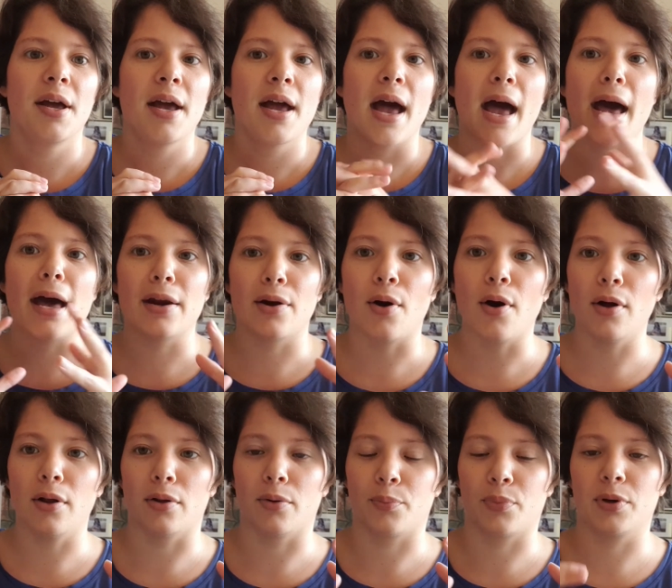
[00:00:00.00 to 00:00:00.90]
at
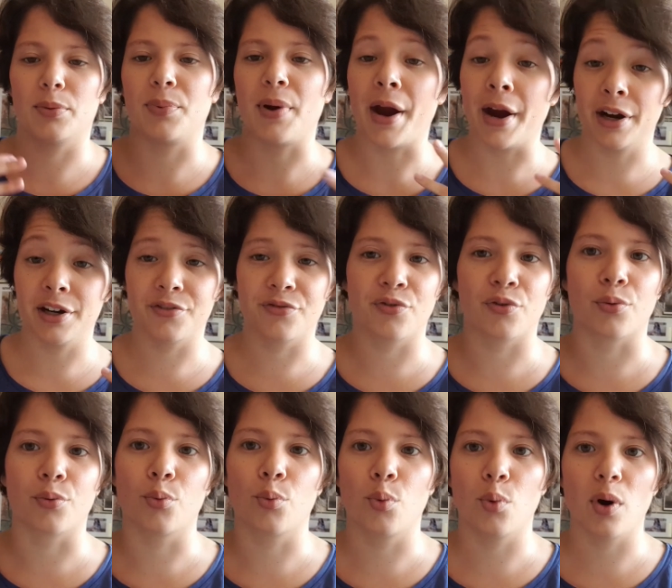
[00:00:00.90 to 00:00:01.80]
all prepared for
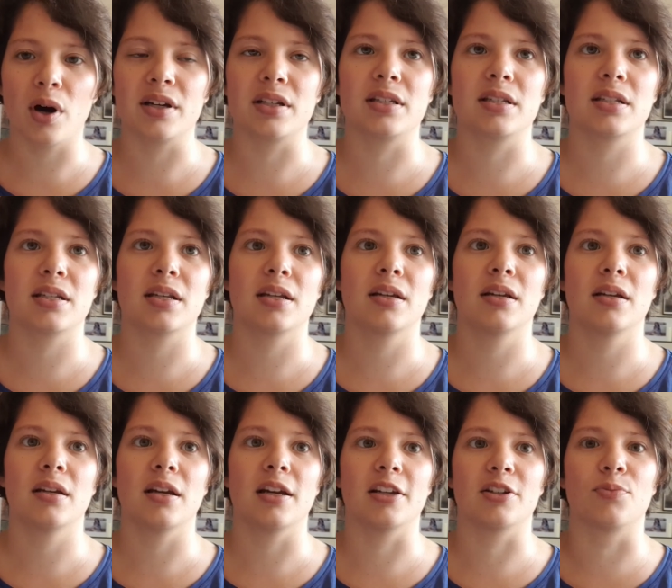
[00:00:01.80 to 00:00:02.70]
what
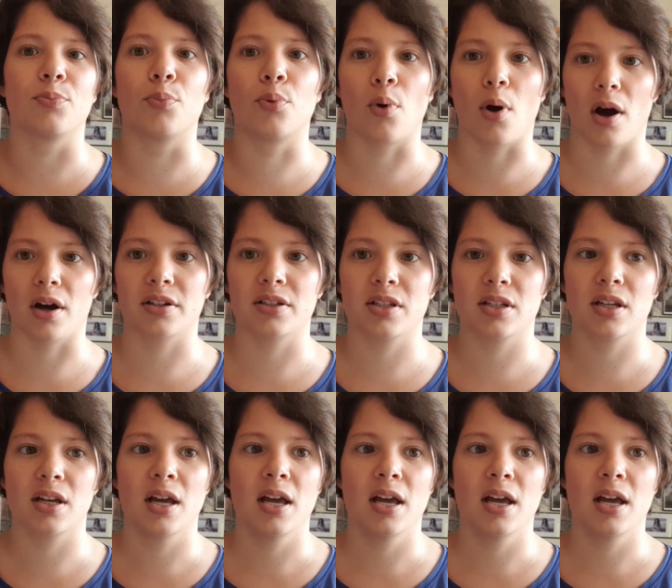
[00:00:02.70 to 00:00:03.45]
it brought.